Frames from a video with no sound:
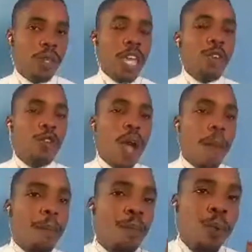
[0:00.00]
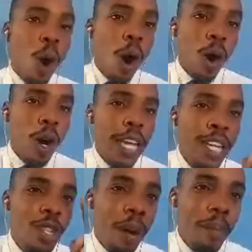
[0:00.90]
If you are poor
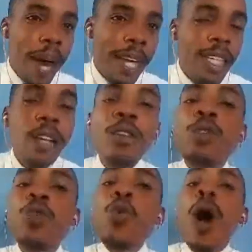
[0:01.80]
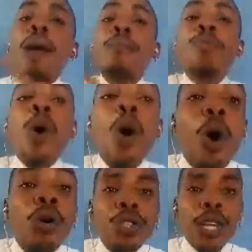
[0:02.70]
in your mind, you are poor
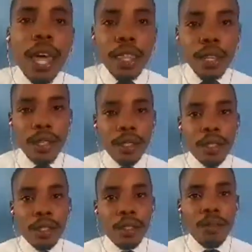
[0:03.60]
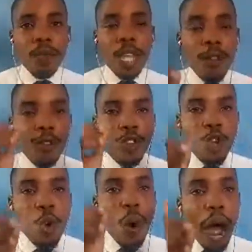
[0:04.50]
altogether. If
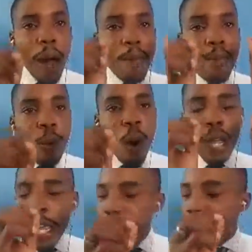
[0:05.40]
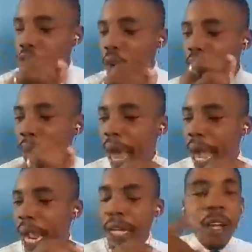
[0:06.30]
you are poor in your
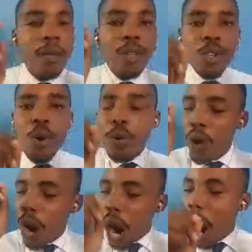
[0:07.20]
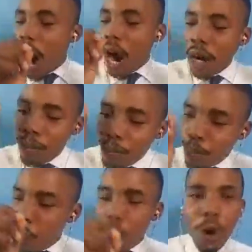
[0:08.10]
mind, you are
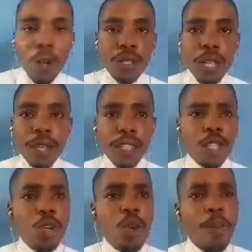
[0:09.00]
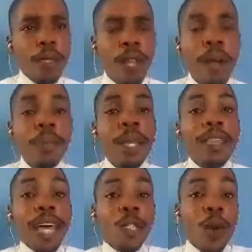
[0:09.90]
poor altogether. So you must,
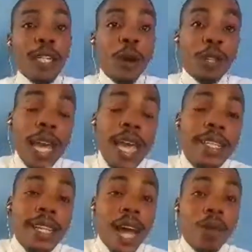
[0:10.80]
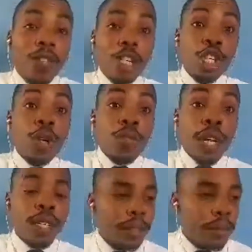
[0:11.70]
that's why your kids now, your
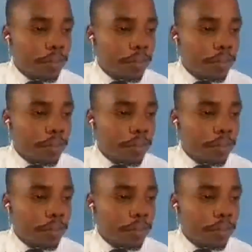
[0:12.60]
children,